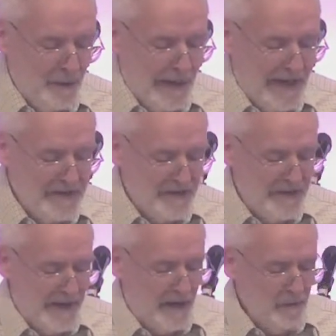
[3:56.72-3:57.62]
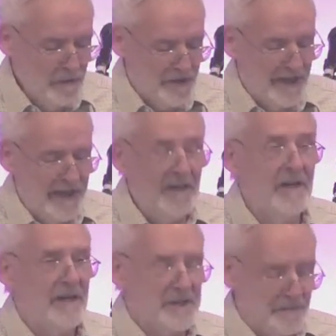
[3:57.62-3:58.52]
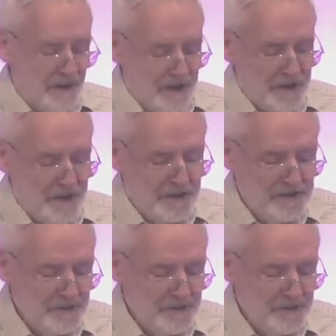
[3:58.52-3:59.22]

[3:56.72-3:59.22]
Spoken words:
and in the older English versions.